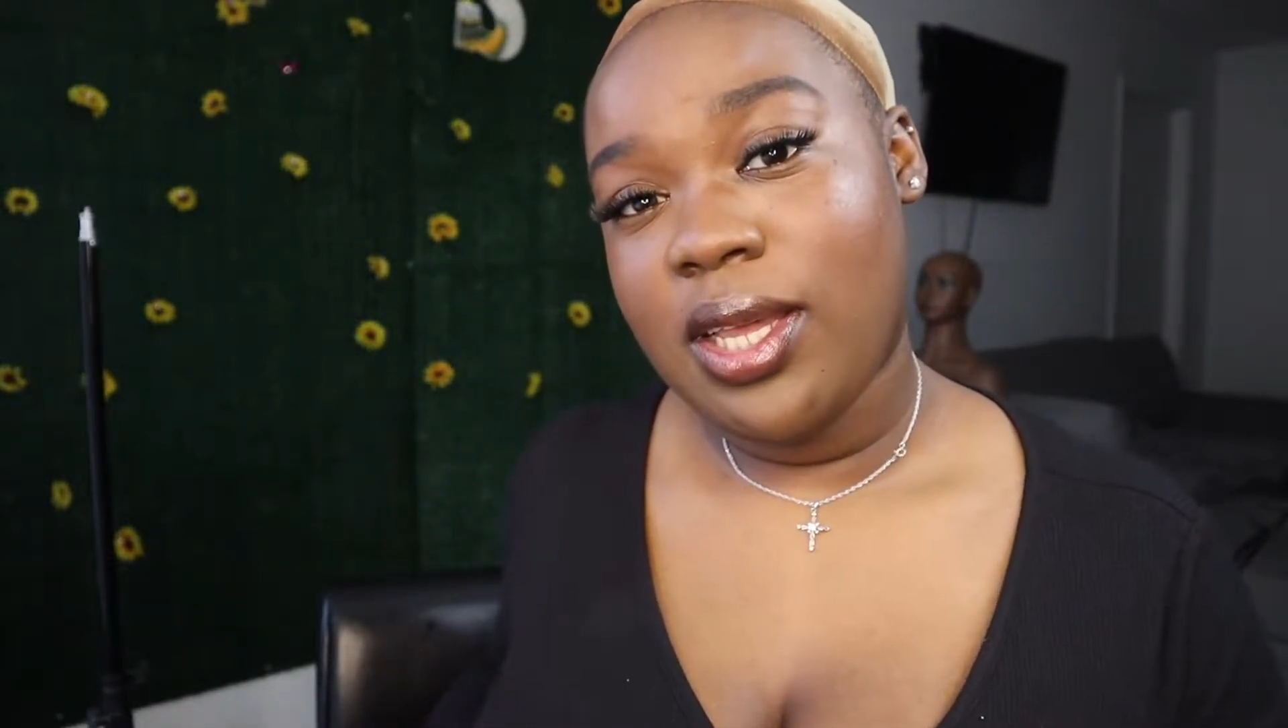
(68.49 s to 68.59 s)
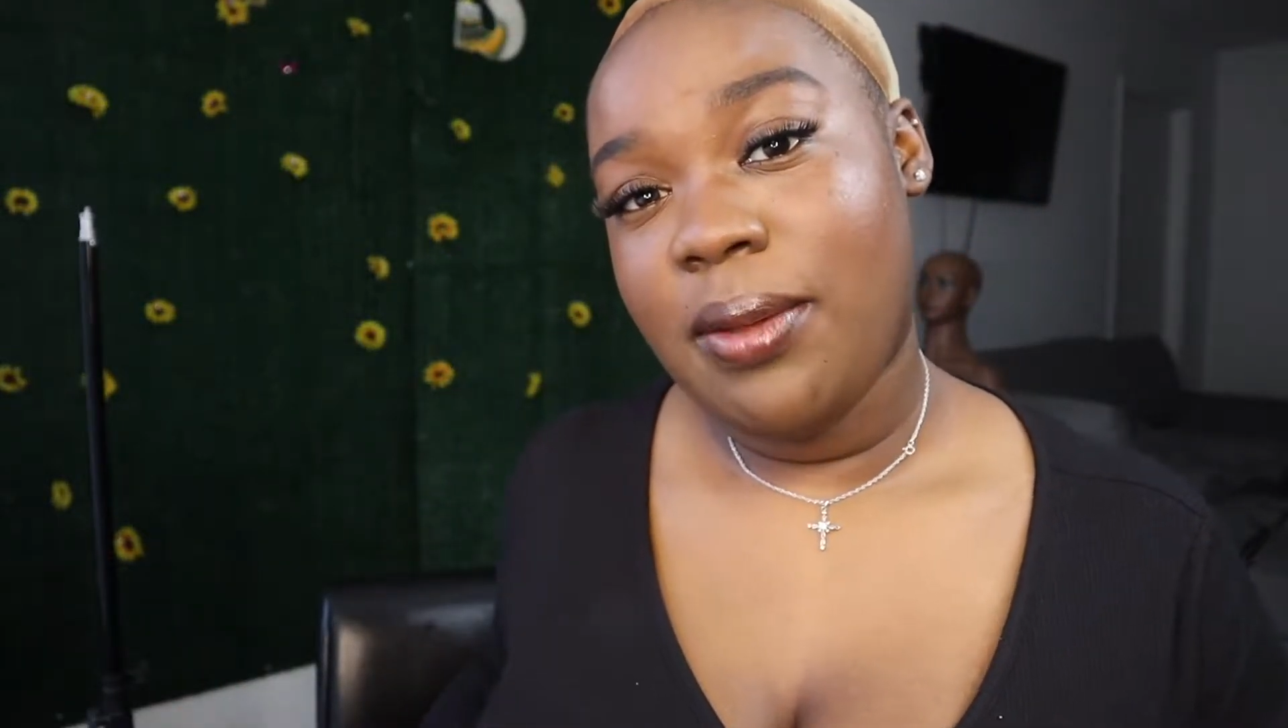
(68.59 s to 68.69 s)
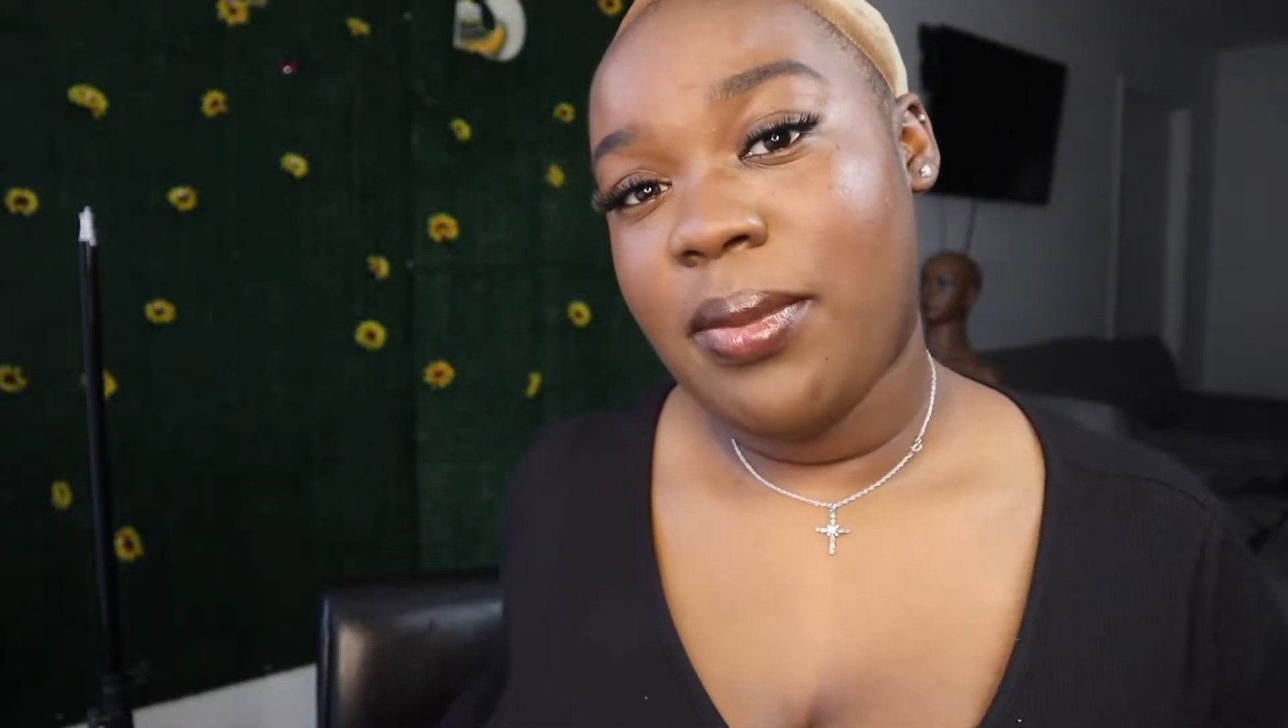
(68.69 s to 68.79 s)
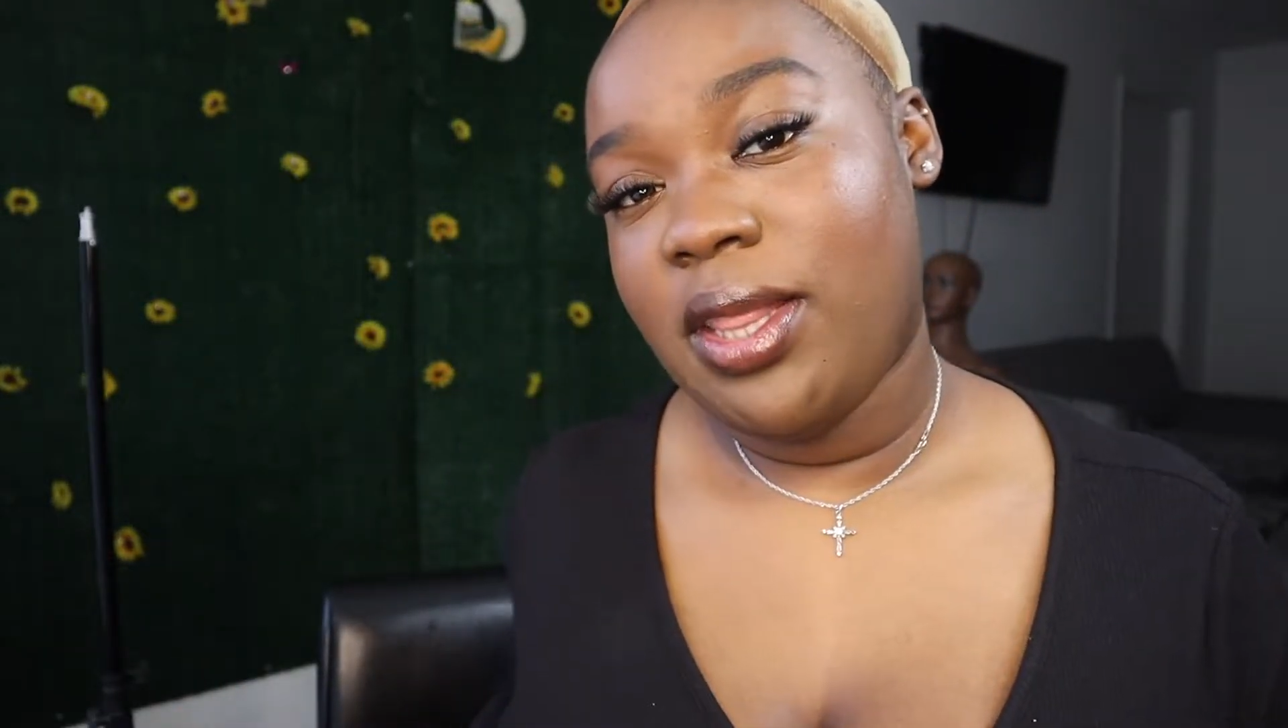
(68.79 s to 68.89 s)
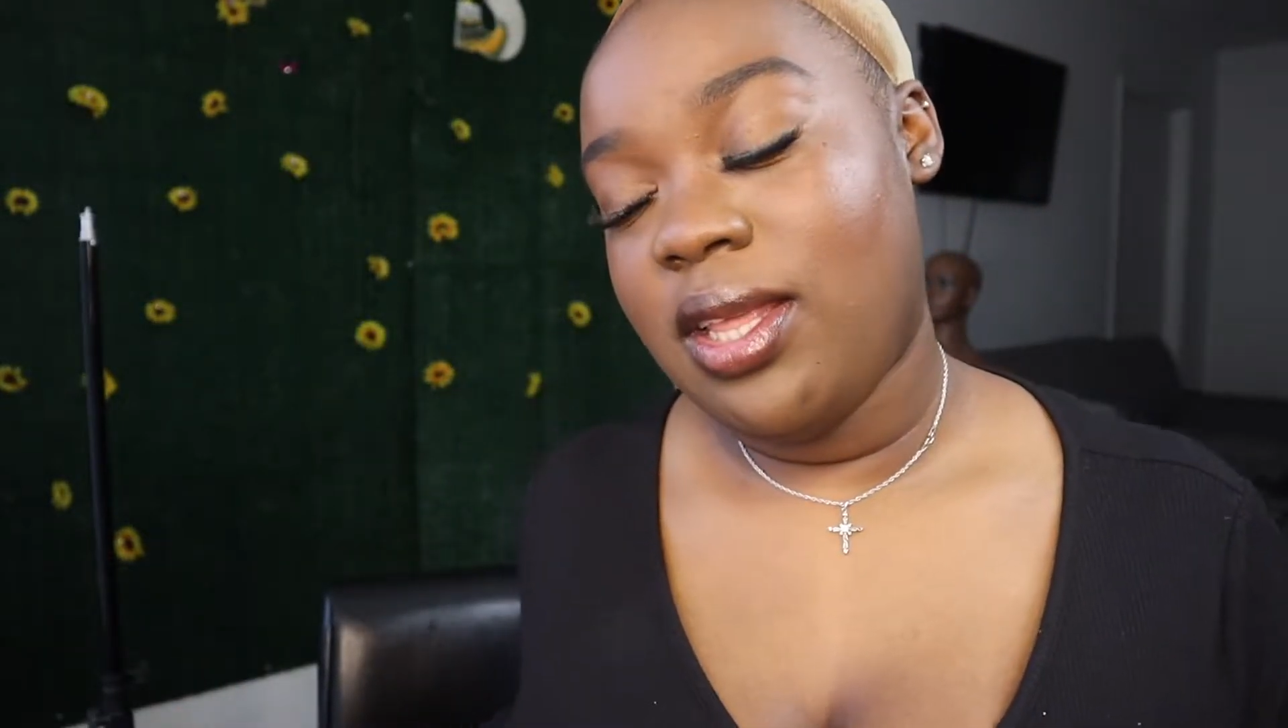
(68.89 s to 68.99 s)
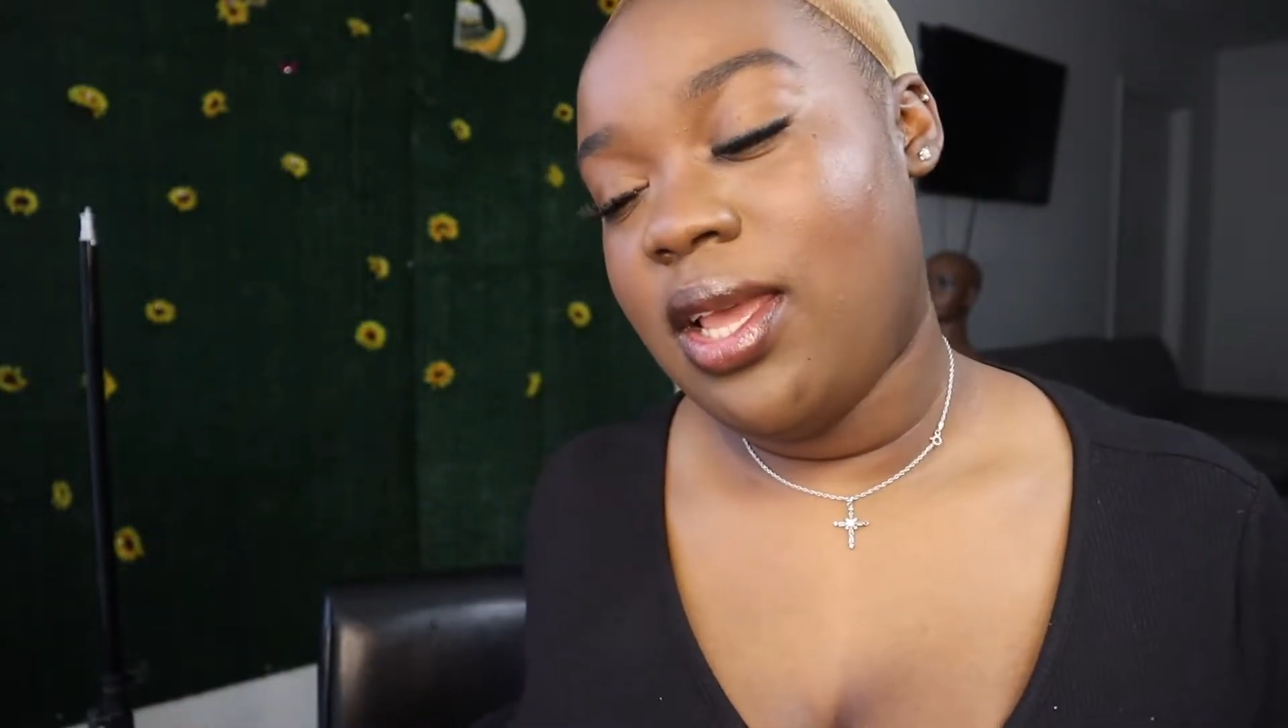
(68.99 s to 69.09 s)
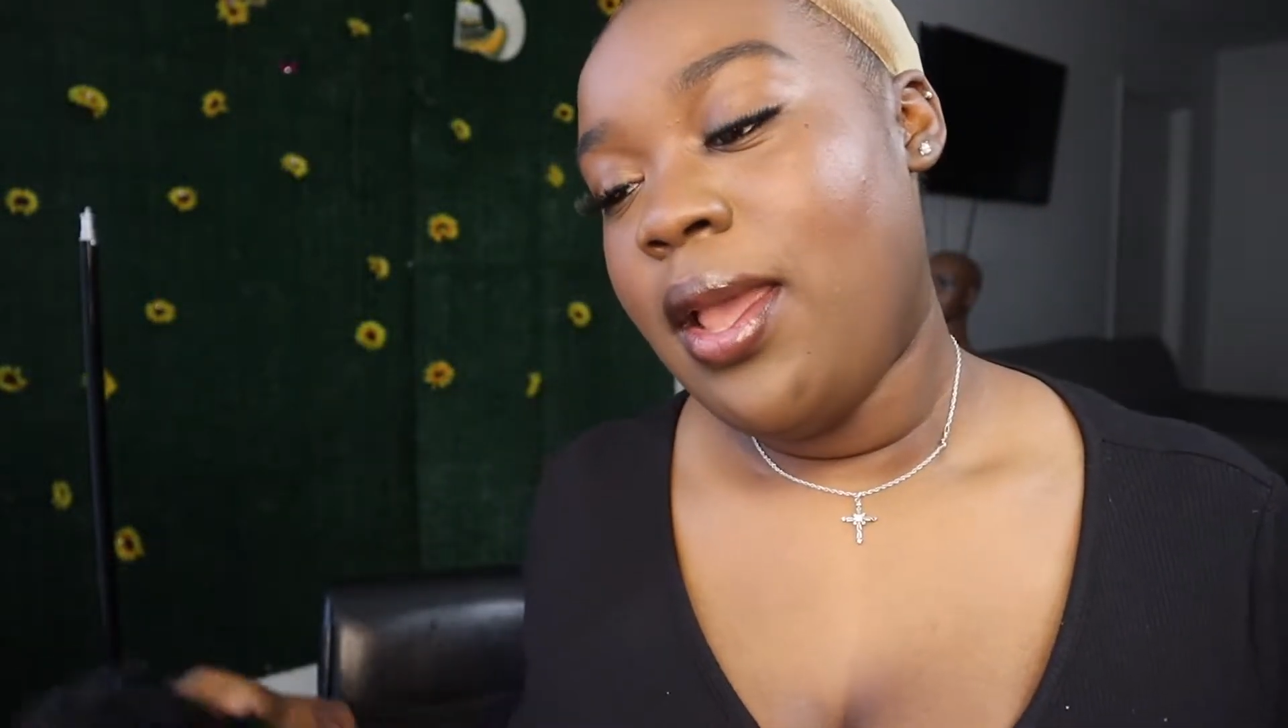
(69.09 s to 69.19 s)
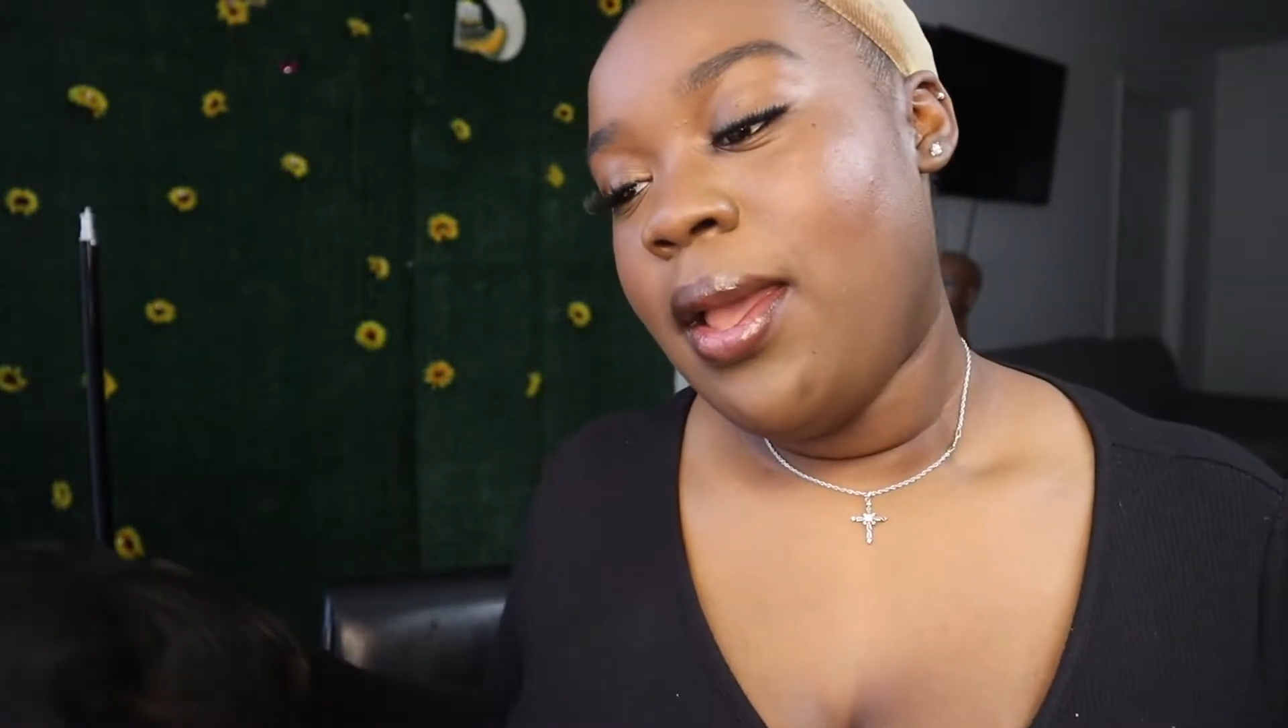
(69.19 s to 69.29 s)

cap method